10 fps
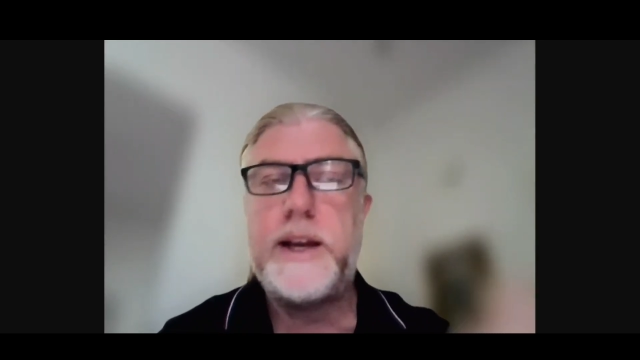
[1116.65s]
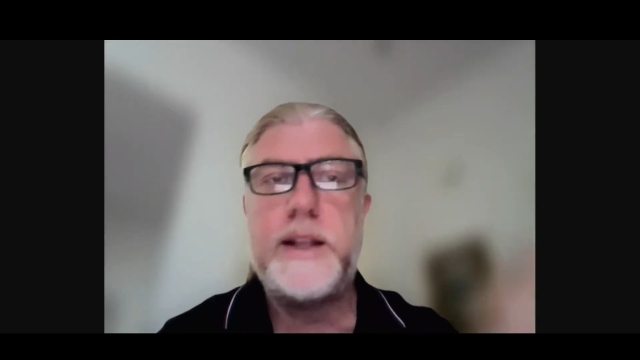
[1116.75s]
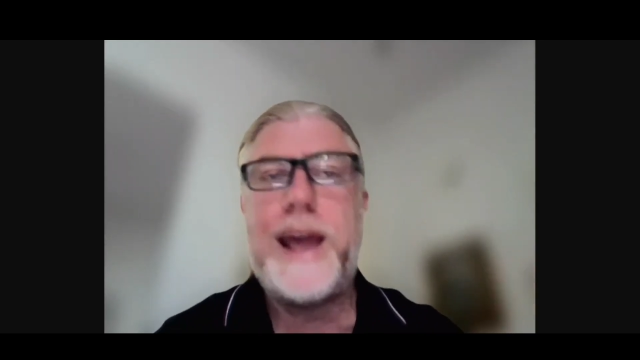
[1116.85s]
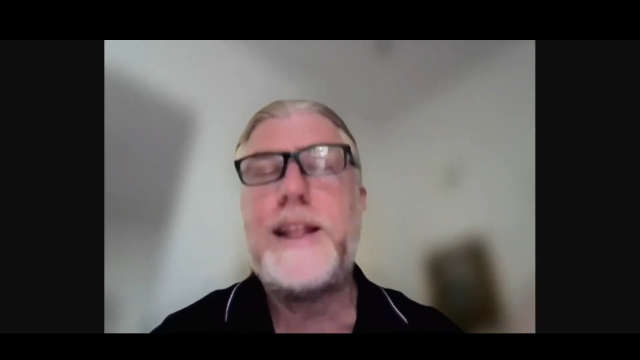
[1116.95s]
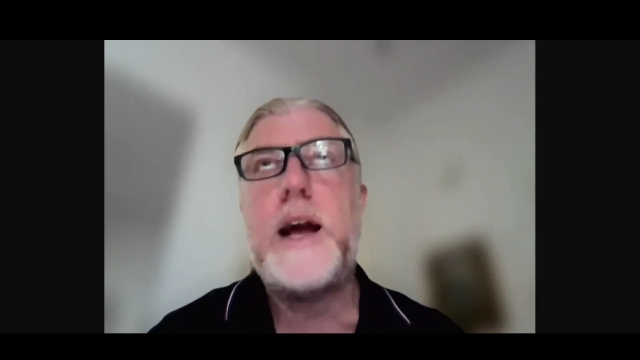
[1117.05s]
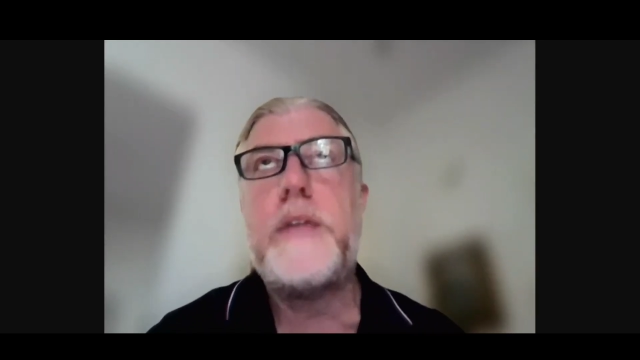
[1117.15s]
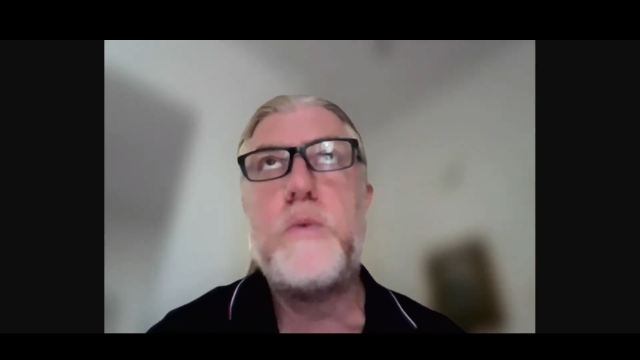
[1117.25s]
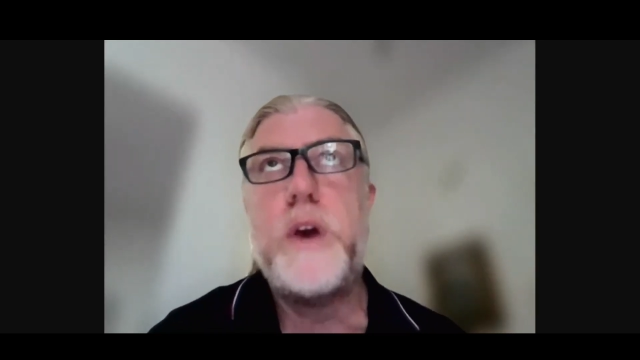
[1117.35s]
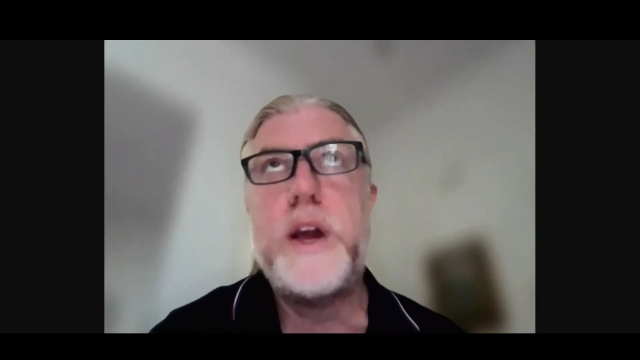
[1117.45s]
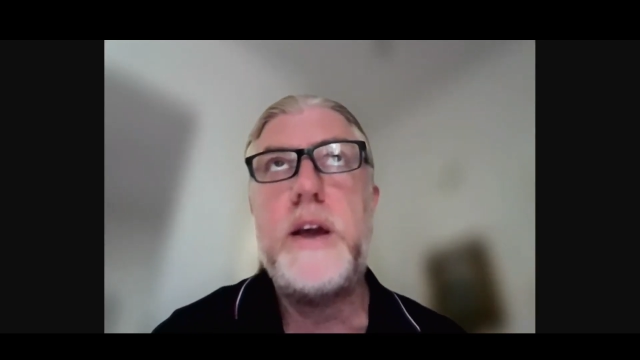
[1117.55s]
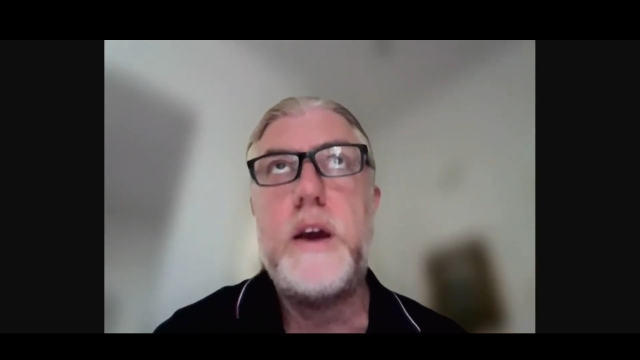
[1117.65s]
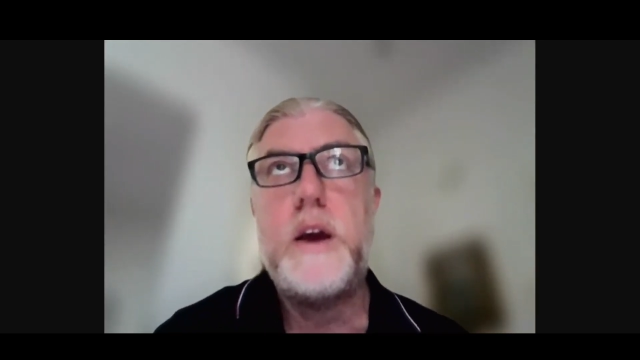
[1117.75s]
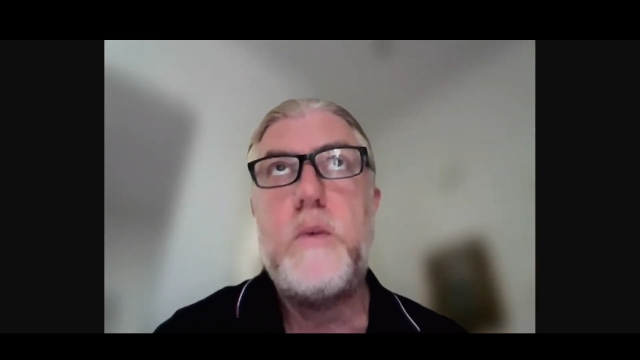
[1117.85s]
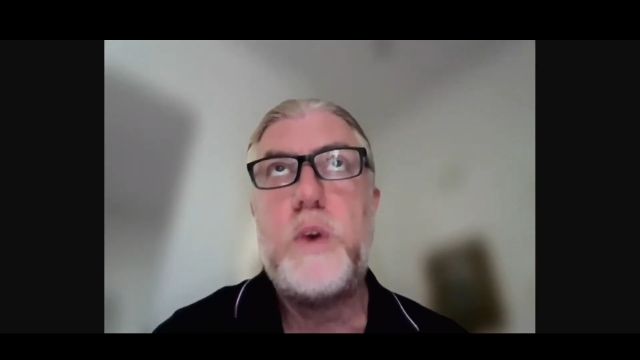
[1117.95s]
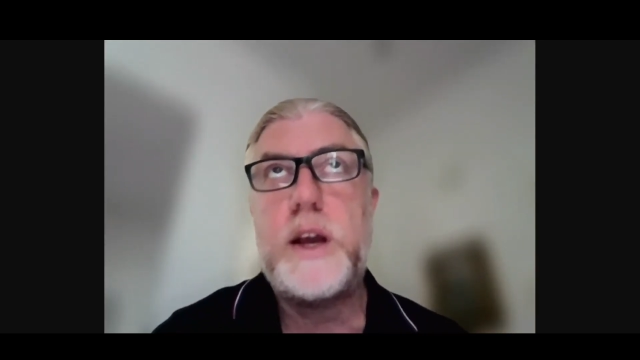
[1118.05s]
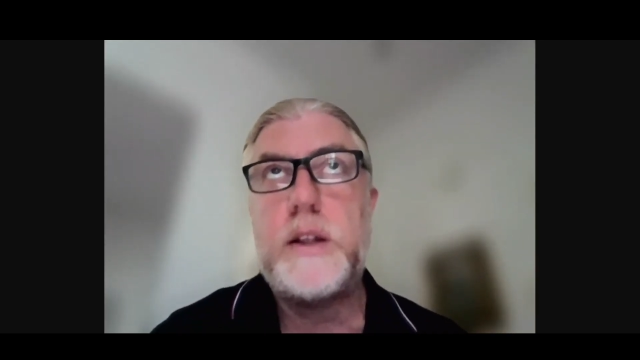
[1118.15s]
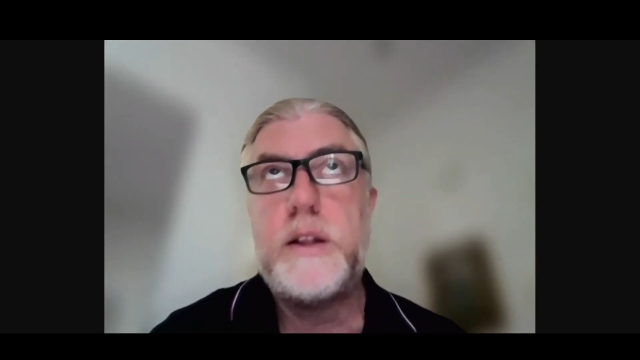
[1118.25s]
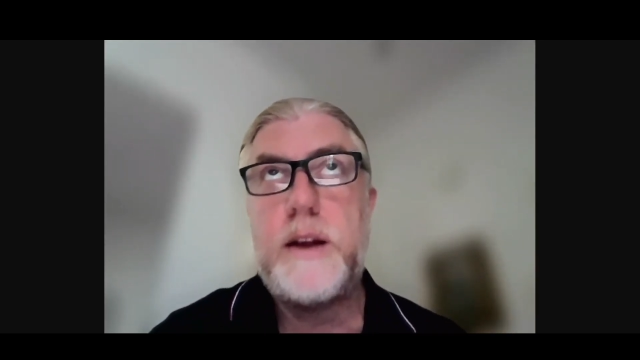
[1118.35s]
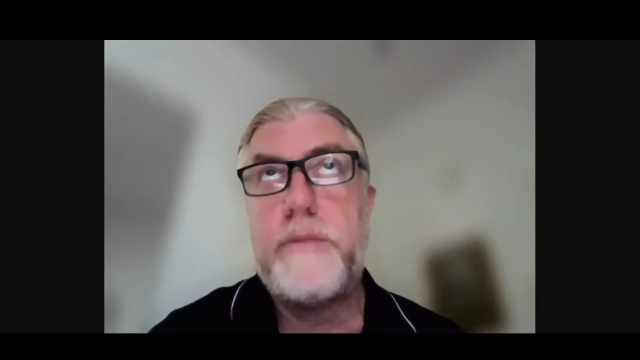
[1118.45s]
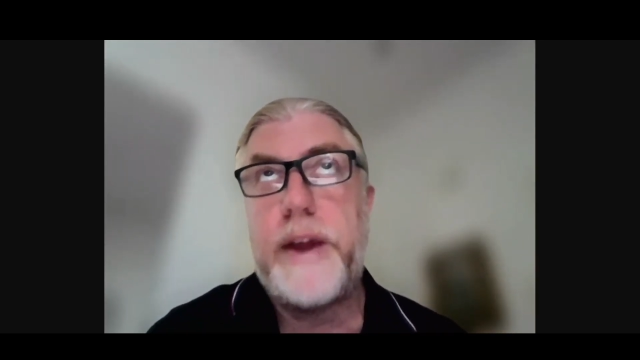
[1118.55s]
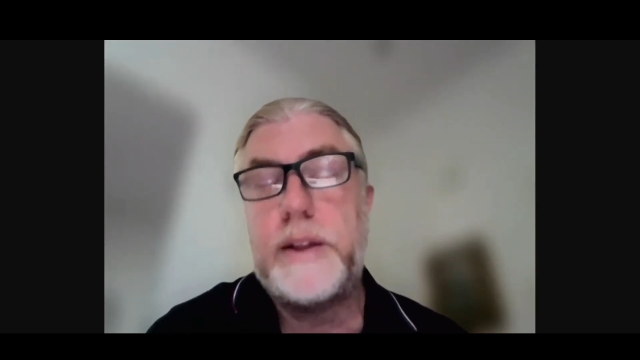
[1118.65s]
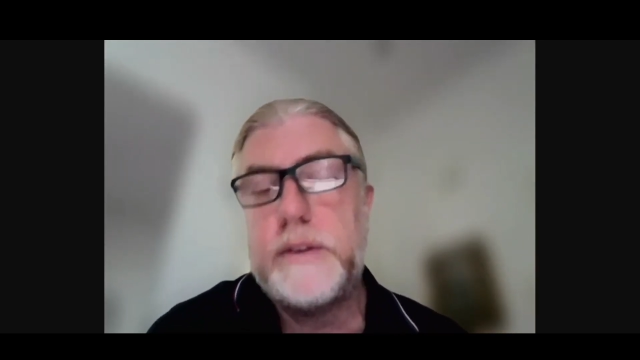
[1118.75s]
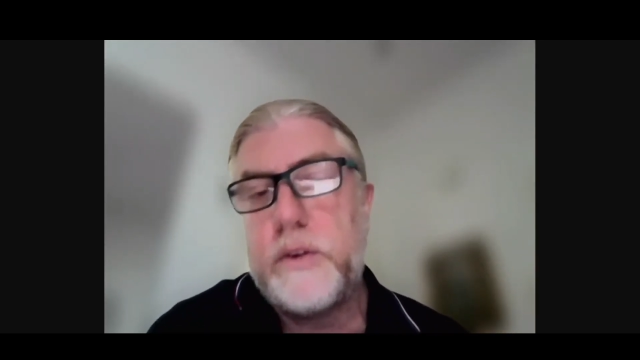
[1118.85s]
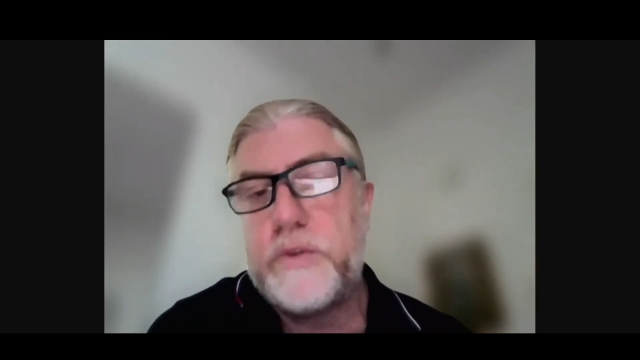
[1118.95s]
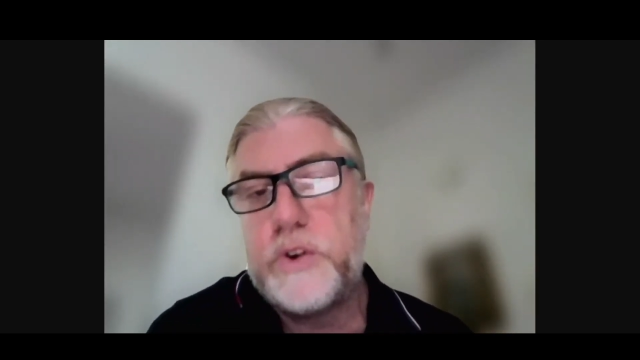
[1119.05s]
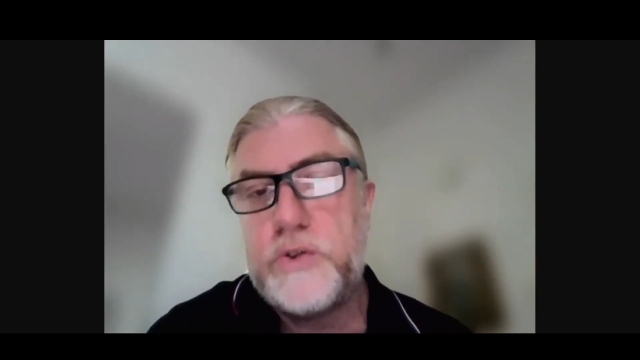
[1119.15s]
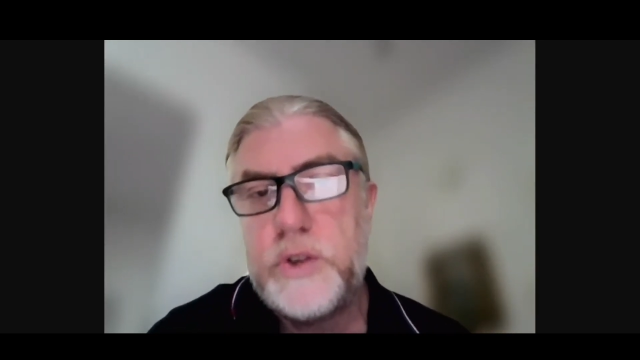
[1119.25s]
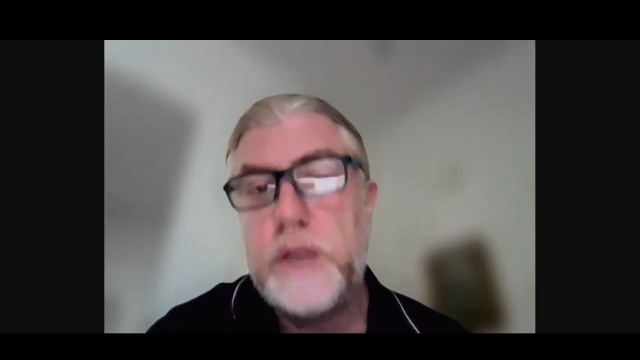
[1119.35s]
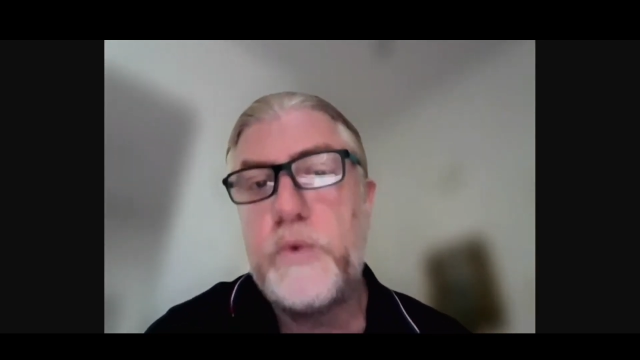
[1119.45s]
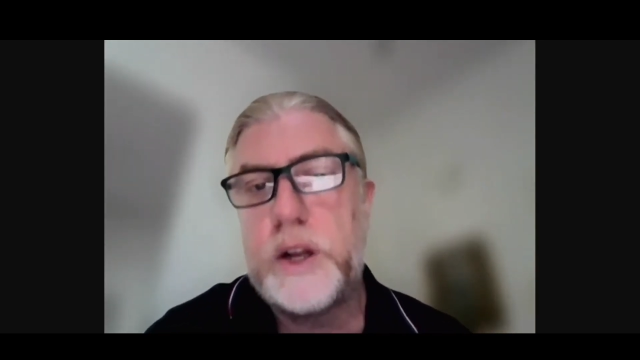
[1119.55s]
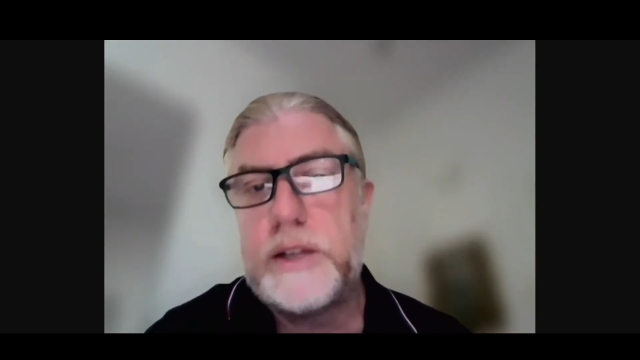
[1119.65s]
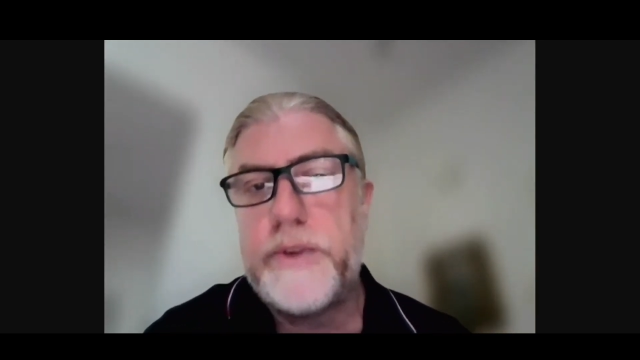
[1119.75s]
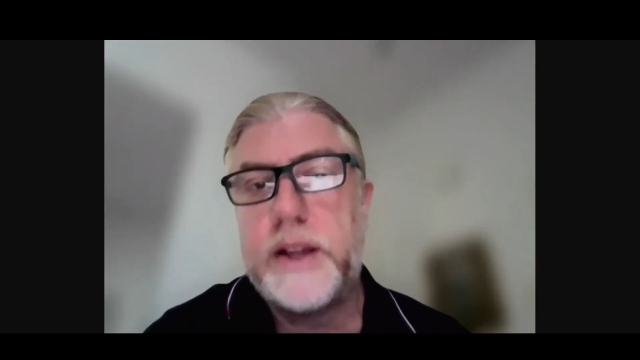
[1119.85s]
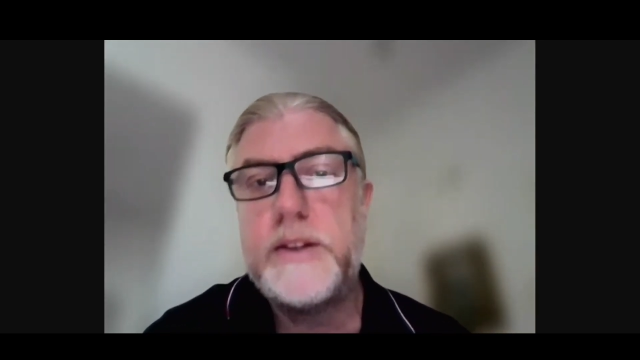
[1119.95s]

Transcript: and any other way we can affect, of course, if we can affect